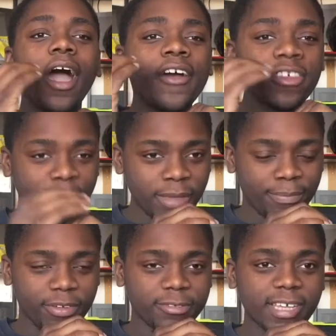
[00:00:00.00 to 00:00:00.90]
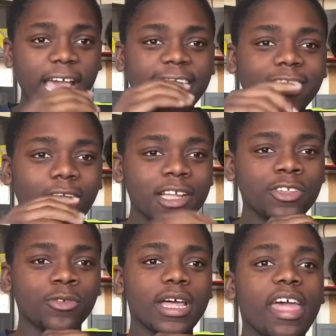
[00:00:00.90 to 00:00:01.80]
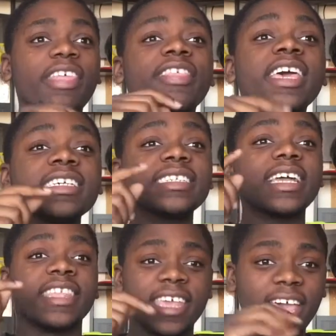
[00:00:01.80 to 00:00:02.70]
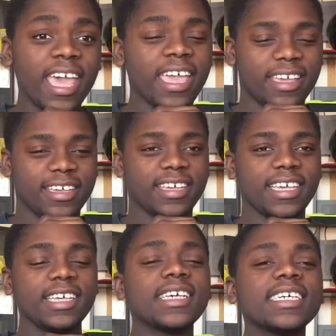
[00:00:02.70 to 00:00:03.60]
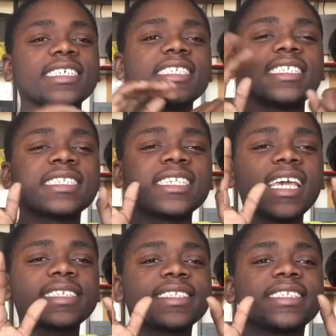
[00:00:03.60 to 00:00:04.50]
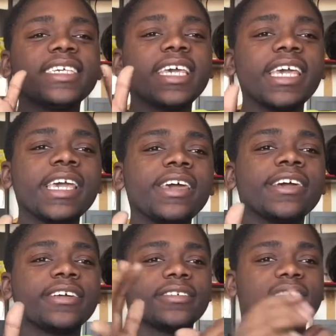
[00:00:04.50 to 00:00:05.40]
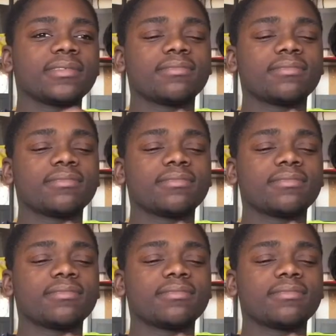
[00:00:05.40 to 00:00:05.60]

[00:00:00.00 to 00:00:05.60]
Other people I talk to this day, 6 years.